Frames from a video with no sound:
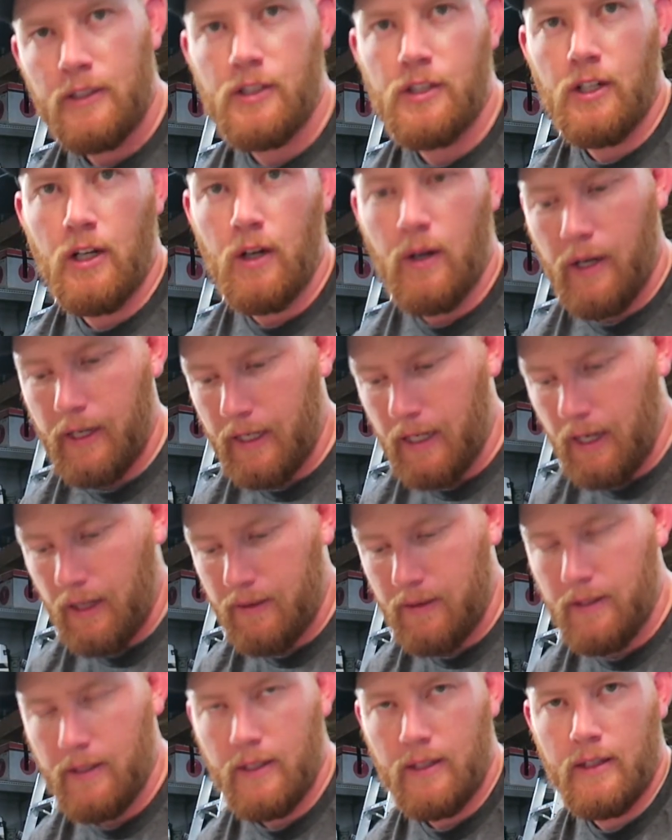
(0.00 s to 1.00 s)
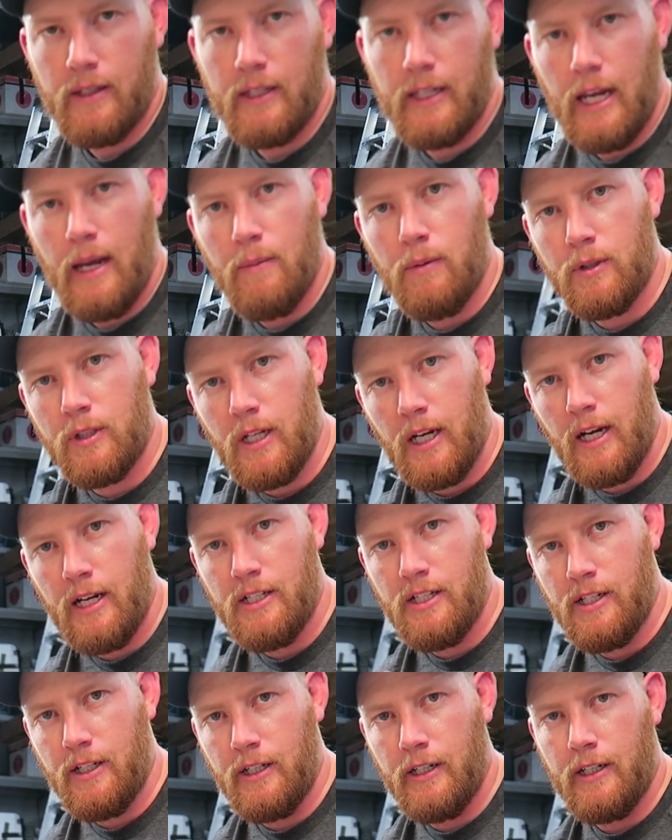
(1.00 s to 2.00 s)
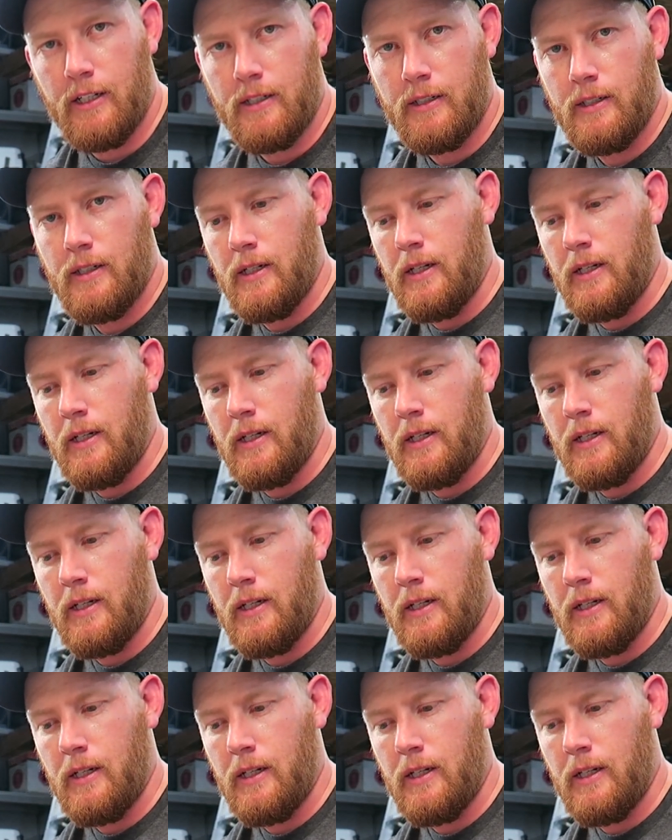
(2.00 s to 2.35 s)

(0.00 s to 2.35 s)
So I got the cable ties here.